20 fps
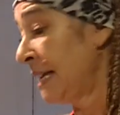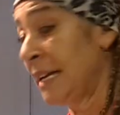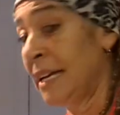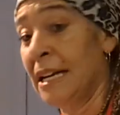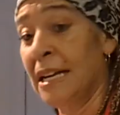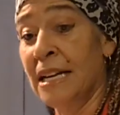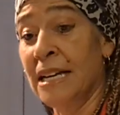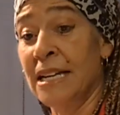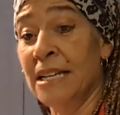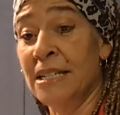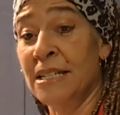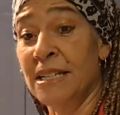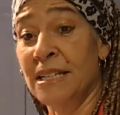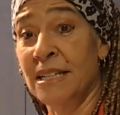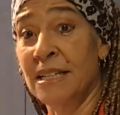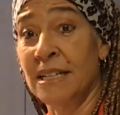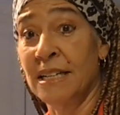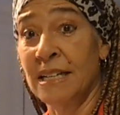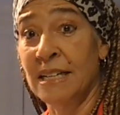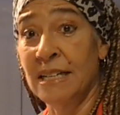And
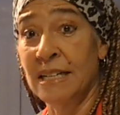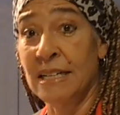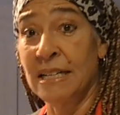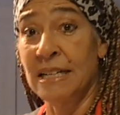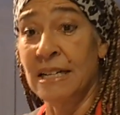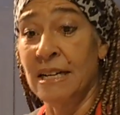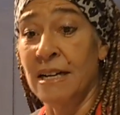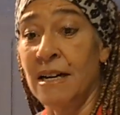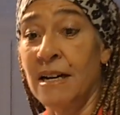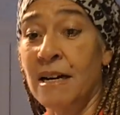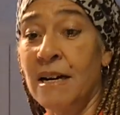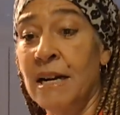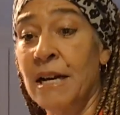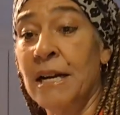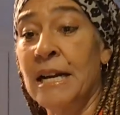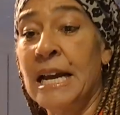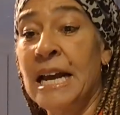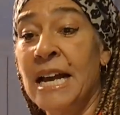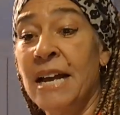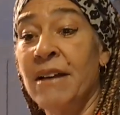
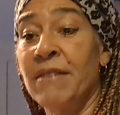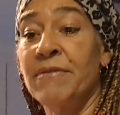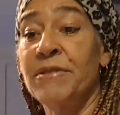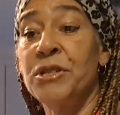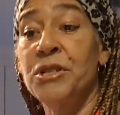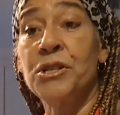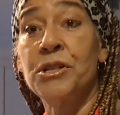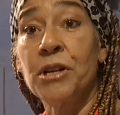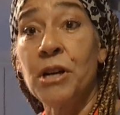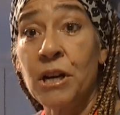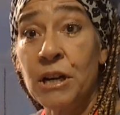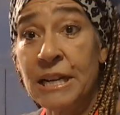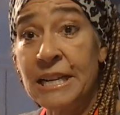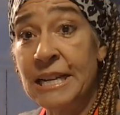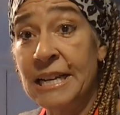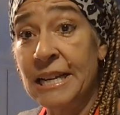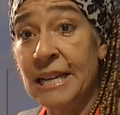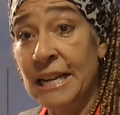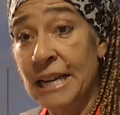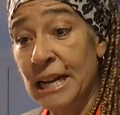I have
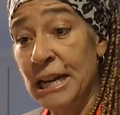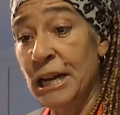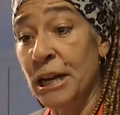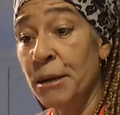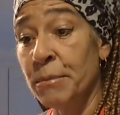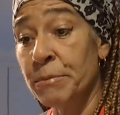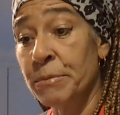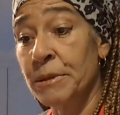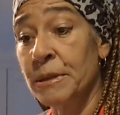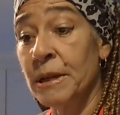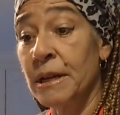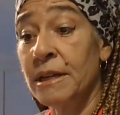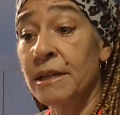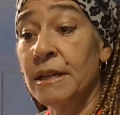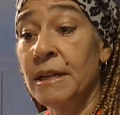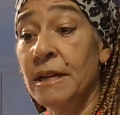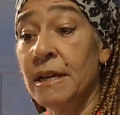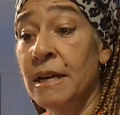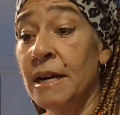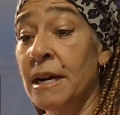stock heating up.
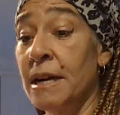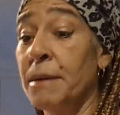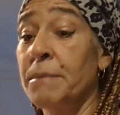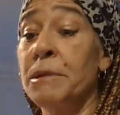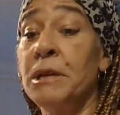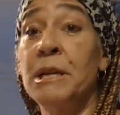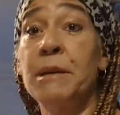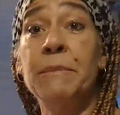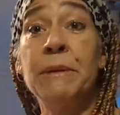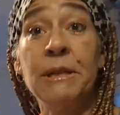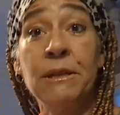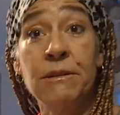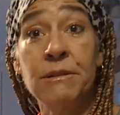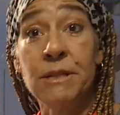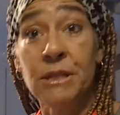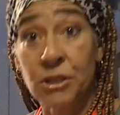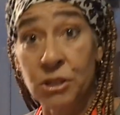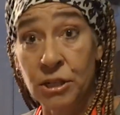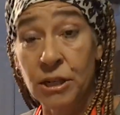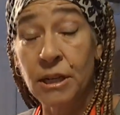I'm going to be
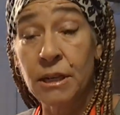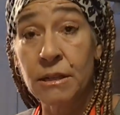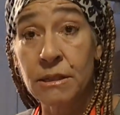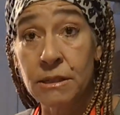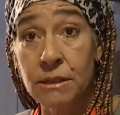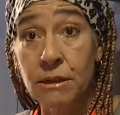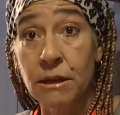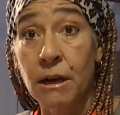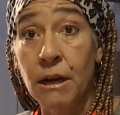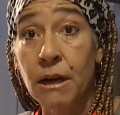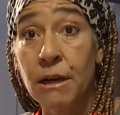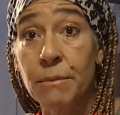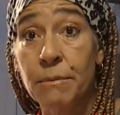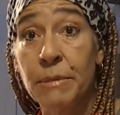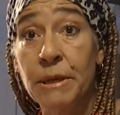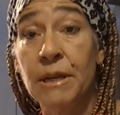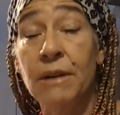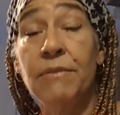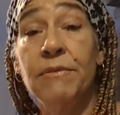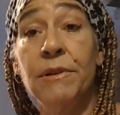using chicken stock,
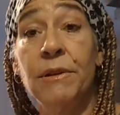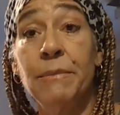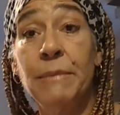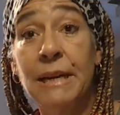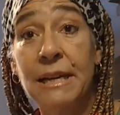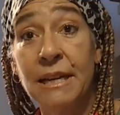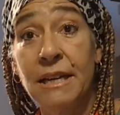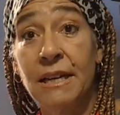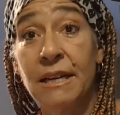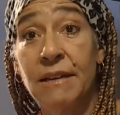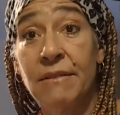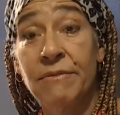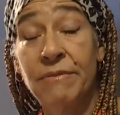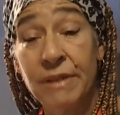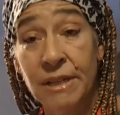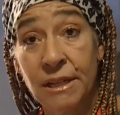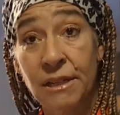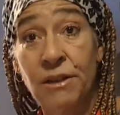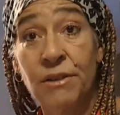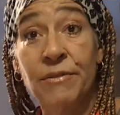but if you're making it
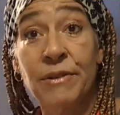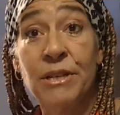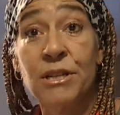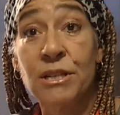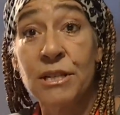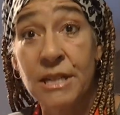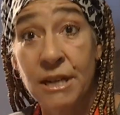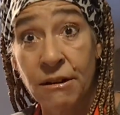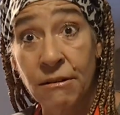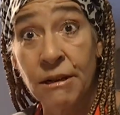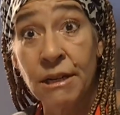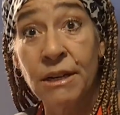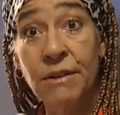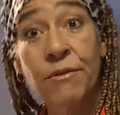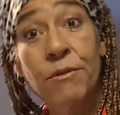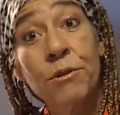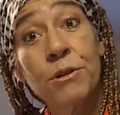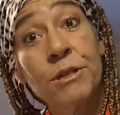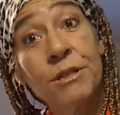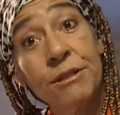vegan or vegetarian,
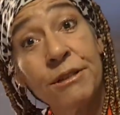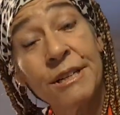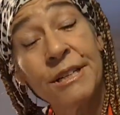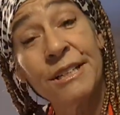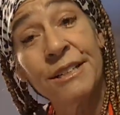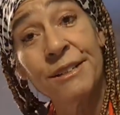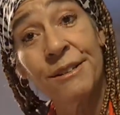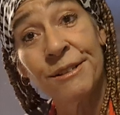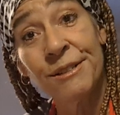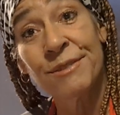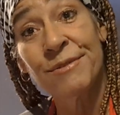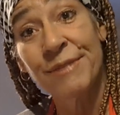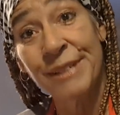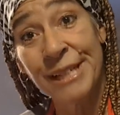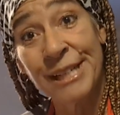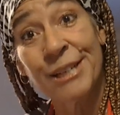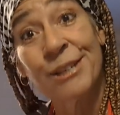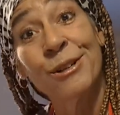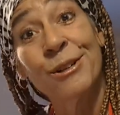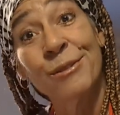of course you can use
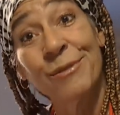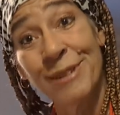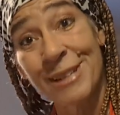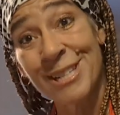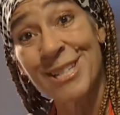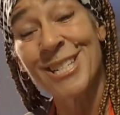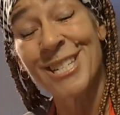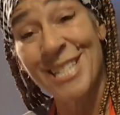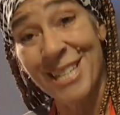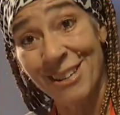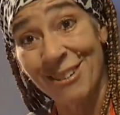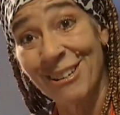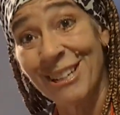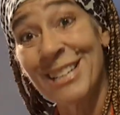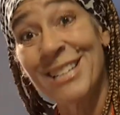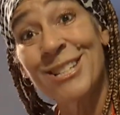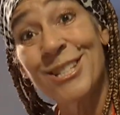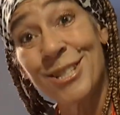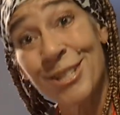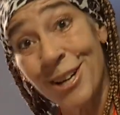vegan or
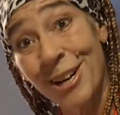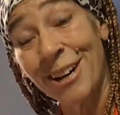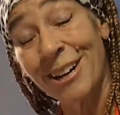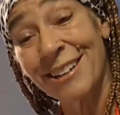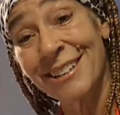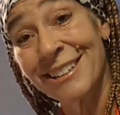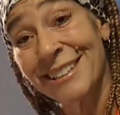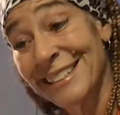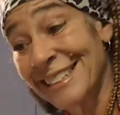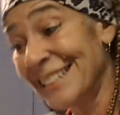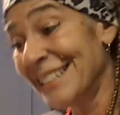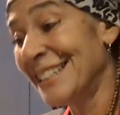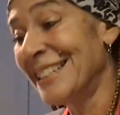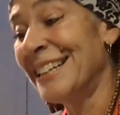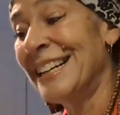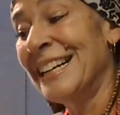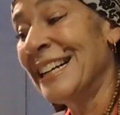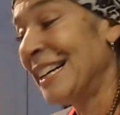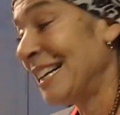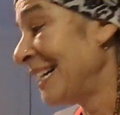vegetarian stock.
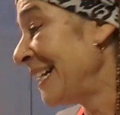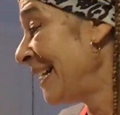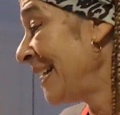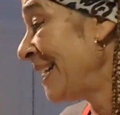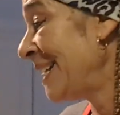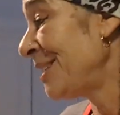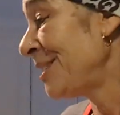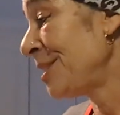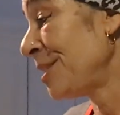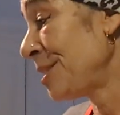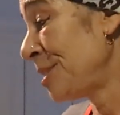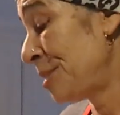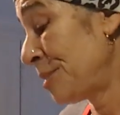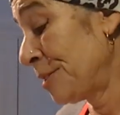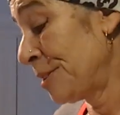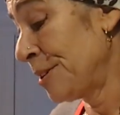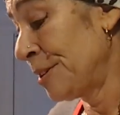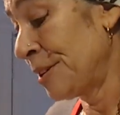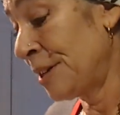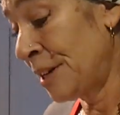And to
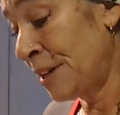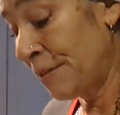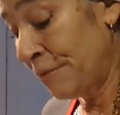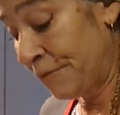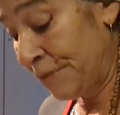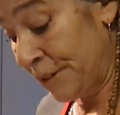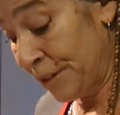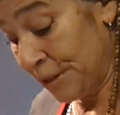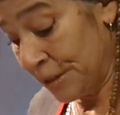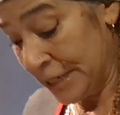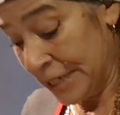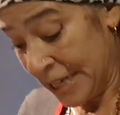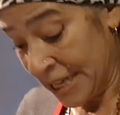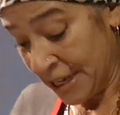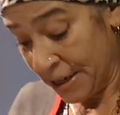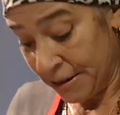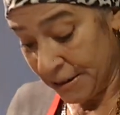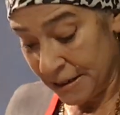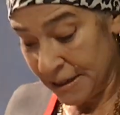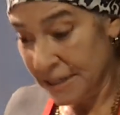start off, we're going to
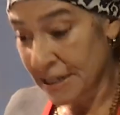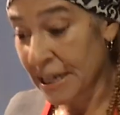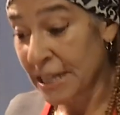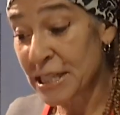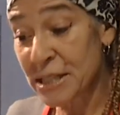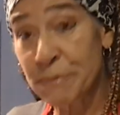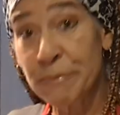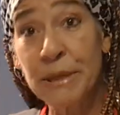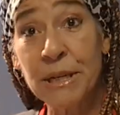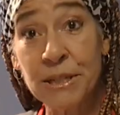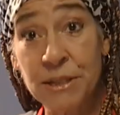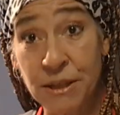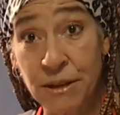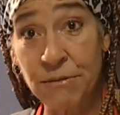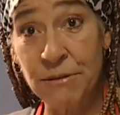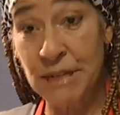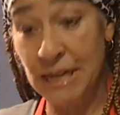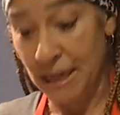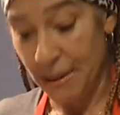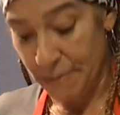get a nice big
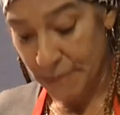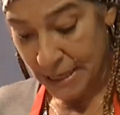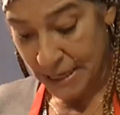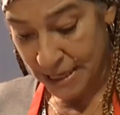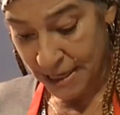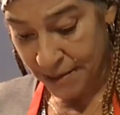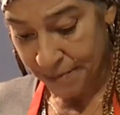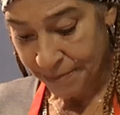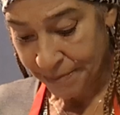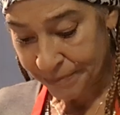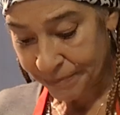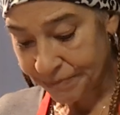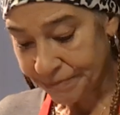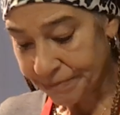saute pan.